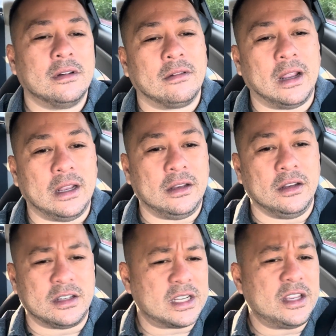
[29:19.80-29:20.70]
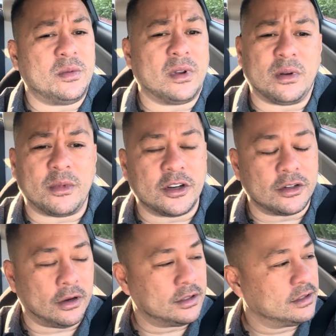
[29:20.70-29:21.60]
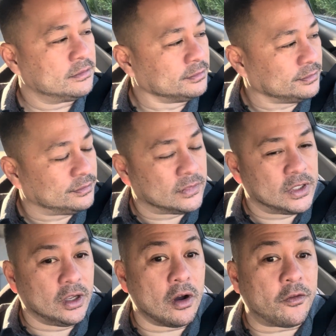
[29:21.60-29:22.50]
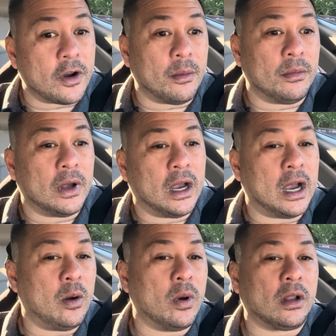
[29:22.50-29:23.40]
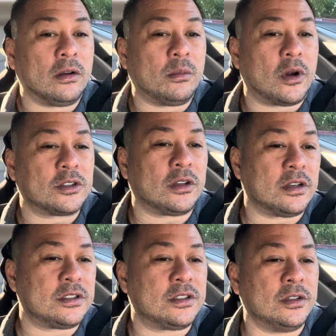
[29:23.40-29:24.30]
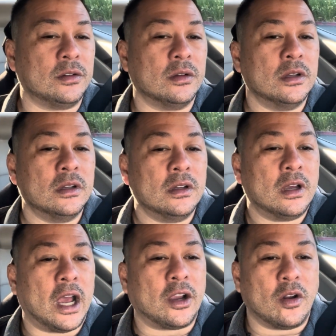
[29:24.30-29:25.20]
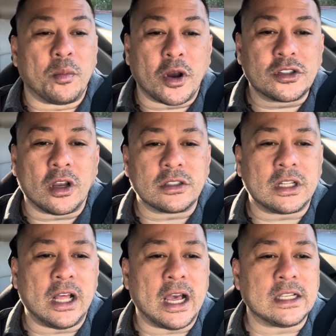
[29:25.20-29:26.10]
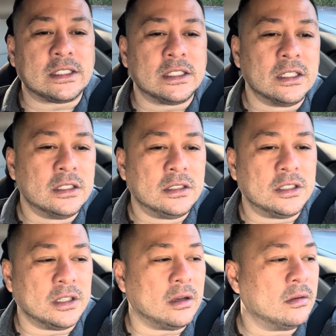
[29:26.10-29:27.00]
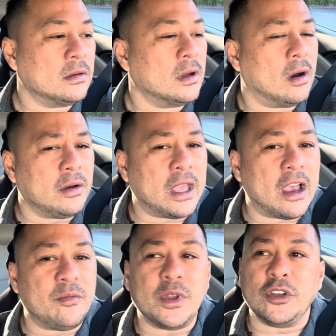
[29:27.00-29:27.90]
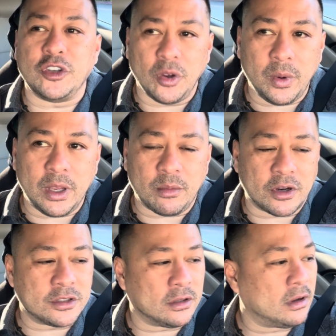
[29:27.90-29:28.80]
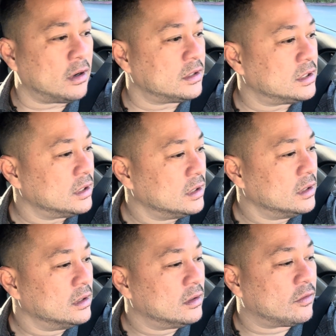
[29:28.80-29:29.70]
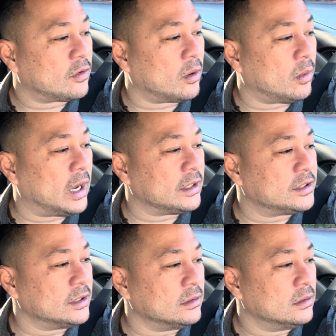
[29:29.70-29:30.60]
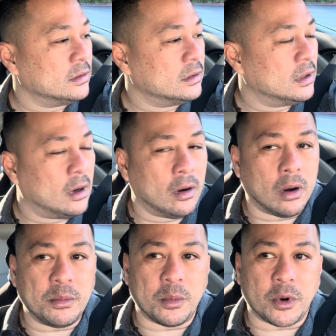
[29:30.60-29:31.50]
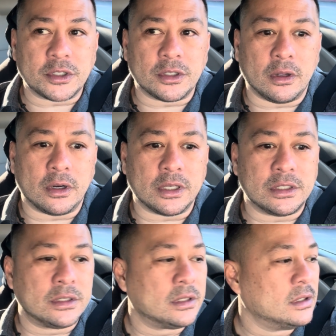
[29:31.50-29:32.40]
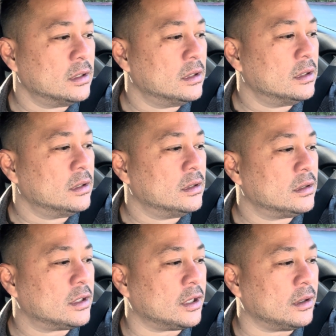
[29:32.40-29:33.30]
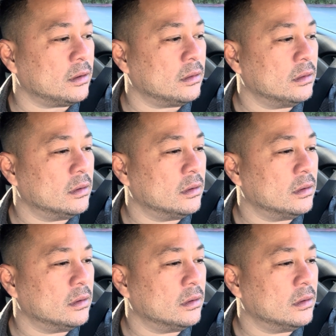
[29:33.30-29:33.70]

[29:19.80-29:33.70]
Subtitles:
right? You decide you want to learn martial arts. You go from I want to learn martial arts to I go to martial arts class to, oh yeah, I've been doing martial arts for a while too. Oh, I'm a martial artist, to